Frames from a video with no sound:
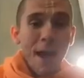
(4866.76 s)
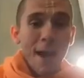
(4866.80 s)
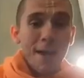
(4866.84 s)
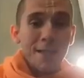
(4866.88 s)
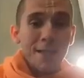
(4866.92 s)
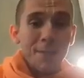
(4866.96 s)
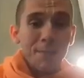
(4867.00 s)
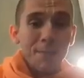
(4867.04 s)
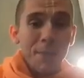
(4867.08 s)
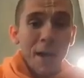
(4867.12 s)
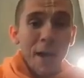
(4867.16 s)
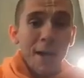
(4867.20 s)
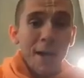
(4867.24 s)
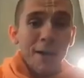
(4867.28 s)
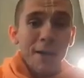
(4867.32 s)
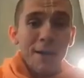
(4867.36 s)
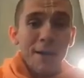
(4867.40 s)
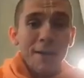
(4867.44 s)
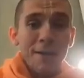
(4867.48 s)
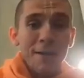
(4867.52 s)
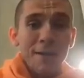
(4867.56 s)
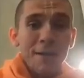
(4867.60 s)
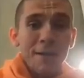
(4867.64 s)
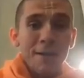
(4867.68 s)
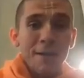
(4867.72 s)
as a
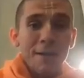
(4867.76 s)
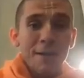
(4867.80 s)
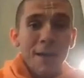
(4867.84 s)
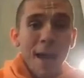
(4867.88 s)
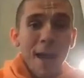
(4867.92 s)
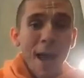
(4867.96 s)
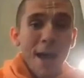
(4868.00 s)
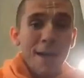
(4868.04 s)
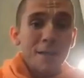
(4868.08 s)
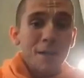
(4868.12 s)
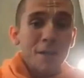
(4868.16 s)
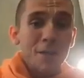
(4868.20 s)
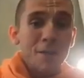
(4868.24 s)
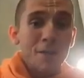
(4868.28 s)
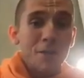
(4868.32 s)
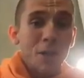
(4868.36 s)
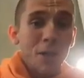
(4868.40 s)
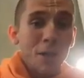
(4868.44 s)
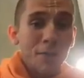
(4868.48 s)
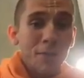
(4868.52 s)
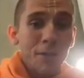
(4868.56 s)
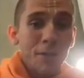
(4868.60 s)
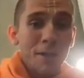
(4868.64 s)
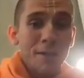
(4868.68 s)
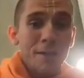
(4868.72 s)
parent, as a
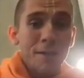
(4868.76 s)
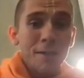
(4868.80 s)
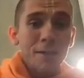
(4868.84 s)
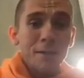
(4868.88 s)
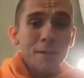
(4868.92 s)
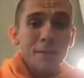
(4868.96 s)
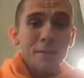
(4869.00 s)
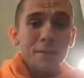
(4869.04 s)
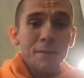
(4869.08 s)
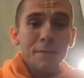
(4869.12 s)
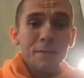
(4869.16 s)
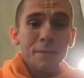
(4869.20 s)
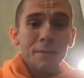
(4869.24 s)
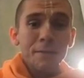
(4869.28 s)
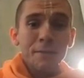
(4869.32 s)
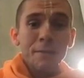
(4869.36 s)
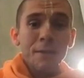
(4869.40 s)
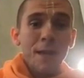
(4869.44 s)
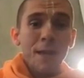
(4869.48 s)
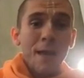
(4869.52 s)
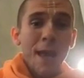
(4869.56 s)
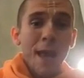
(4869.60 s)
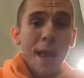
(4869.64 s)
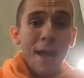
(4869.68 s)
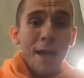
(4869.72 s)
servant,
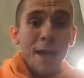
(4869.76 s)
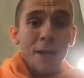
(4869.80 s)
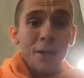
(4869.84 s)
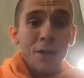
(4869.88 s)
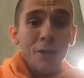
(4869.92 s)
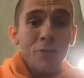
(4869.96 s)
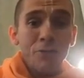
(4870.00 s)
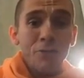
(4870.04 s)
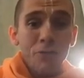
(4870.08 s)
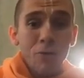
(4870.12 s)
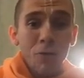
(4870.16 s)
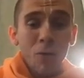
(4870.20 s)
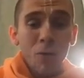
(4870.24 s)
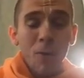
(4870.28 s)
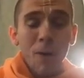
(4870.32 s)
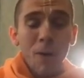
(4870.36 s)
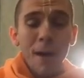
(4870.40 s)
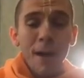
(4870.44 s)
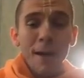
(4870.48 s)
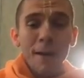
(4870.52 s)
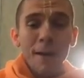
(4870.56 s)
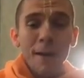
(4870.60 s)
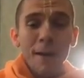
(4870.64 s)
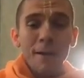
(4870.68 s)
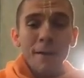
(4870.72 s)
in a neutral
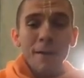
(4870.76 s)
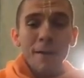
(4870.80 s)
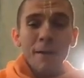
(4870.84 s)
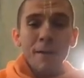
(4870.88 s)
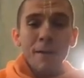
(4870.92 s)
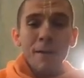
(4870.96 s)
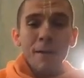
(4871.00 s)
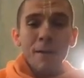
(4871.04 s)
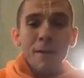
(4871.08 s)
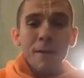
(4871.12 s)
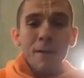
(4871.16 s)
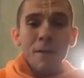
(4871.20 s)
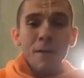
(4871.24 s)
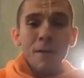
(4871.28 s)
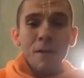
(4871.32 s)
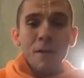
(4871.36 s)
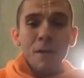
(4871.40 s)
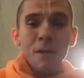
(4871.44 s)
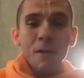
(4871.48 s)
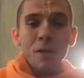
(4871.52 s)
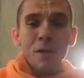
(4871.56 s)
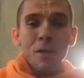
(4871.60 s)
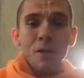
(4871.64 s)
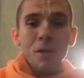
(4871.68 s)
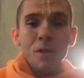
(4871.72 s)
way.
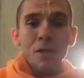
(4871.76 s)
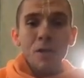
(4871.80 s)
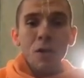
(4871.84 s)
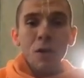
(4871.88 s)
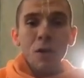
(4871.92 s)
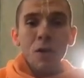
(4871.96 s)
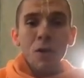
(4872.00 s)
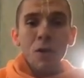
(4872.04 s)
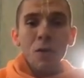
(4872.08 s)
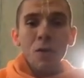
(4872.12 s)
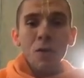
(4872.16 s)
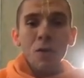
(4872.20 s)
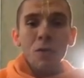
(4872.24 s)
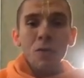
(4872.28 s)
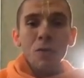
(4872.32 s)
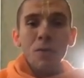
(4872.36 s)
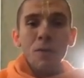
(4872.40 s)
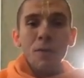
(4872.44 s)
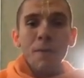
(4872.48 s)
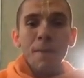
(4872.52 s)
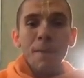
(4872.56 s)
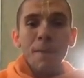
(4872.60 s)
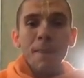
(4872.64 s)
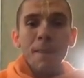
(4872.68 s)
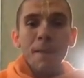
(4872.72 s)
So
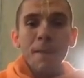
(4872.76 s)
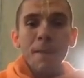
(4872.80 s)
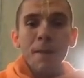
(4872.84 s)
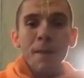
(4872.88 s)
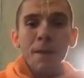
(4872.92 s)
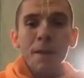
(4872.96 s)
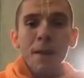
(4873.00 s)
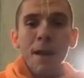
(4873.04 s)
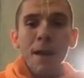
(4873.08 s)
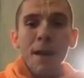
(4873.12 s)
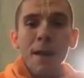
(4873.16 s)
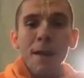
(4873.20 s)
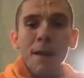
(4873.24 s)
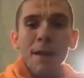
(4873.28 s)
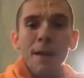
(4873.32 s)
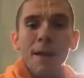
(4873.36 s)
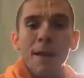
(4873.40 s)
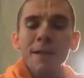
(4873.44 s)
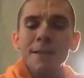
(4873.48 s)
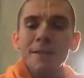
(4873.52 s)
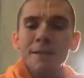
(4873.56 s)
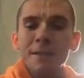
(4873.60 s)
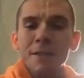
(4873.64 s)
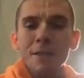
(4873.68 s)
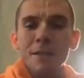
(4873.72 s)

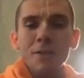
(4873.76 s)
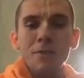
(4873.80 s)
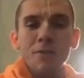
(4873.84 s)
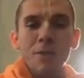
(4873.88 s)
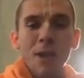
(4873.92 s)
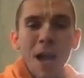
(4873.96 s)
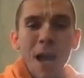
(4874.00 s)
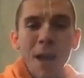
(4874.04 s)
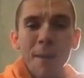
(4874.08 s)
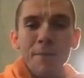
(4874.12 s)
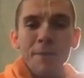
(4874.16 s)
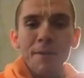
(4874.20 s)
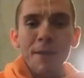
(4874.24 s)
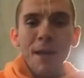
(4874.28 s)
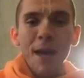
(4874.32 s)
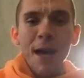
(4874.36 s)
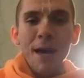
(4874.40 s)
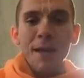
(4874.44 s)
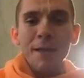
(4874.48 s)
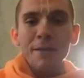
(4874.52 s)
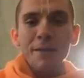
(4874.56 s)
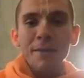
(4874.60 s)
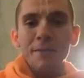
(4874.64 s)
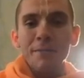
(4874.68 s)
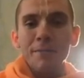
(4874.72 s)
it's described
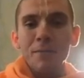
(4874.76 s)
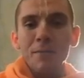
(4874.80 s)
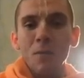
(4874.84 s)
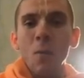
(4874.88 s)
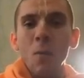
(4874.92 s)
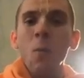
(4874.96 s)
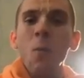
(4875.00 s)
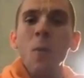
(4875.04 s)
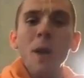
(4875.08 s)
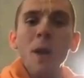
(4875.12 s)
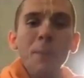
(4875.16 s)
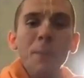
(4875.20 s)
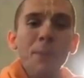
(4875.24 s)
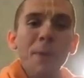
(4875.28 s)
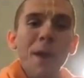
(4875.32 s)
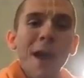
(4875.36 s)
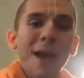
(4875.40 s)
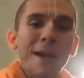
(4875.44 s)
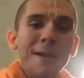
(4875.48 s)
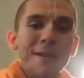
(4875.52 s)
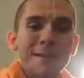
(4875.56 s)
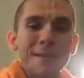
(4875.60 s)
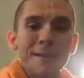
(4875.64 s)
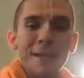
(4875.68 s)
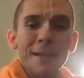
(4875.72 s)
that we're
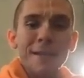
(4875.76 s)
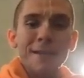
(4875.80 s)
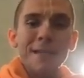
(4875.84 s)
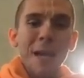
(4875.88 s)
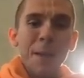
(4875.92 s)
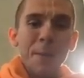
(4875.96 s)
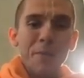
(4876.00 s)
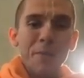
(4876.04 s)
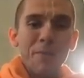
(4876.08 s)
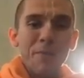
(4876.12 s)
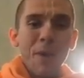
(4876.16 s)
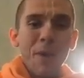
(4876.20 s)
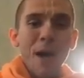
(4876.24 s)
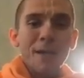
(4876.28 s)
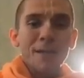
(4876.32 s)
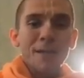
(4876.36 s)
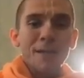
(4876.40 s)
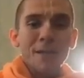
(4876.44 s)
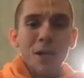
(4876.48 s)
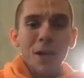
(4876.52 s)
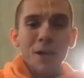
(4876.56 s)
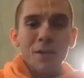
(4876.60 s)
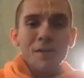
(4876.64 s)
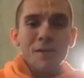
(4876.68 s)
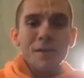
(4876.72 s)
practicing a type of
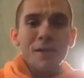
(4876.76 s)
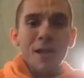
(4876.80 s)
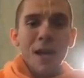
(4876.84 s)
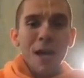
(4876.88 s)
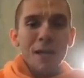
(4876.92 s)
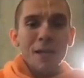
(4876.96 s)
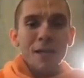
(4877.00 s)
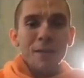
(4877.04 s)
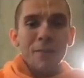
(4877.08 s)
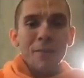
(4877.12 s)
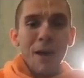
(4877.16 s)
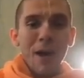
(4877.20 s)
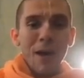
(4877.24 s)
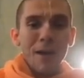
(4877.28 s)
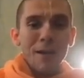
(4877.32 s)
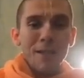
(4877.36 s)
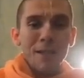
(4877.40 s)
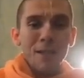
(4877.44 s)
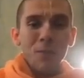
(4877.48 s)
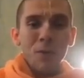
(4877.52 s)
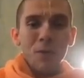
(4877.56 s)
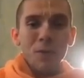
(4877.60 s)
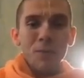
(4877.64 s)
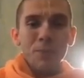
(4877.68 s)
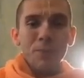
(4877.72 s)
bhakti called sadhana
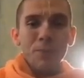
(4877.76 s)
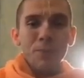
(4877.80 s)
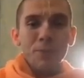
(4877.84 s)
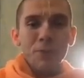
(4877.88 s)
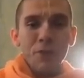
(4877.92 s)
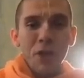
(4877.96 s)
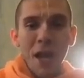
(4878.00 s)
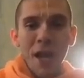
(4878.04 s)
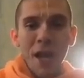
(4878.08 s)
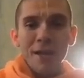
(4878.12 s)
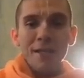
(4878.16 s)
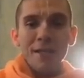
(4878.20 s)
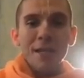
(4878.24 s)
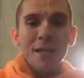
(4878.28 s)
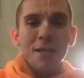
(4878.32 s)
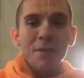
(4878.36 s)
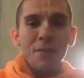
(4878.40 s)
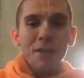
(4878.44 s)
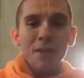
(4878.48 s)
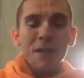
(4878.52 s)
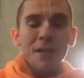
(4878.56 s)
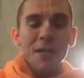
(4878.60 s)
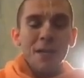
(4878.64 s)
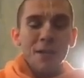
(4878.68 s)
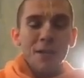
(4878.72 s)
bhakti. We're chanting,
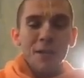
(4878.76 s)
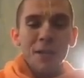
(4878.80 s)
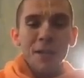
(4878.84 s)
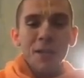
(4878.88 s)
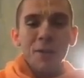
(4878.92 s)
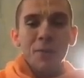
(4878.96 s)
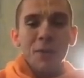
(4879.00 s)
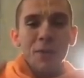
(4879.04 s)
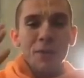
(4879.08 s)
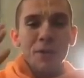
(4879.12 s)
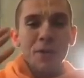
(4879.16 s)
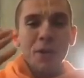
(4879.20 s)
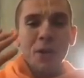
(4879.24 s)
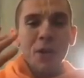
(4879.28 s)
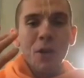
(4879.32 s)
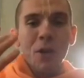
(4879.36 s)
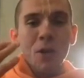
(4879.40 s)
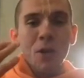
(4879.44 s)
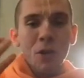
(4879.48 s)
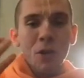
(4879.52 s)
we're hearing, we're